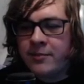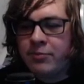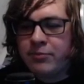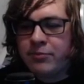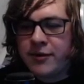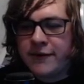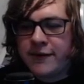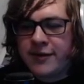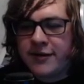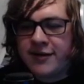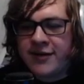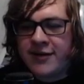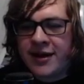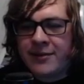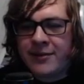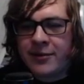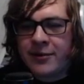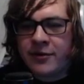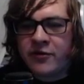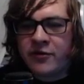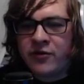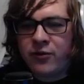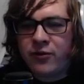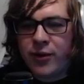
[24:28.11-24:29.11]
But if it hit the teddy
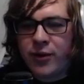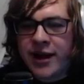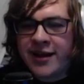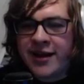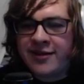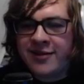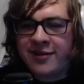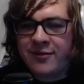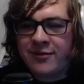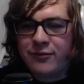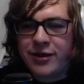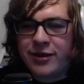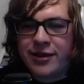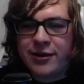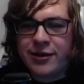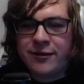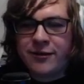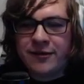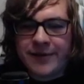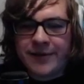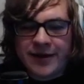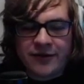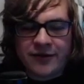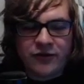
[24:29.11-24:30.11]
bear twice, we lose
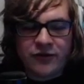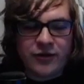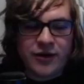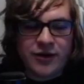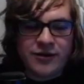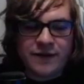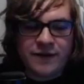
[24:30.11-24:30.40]
about 12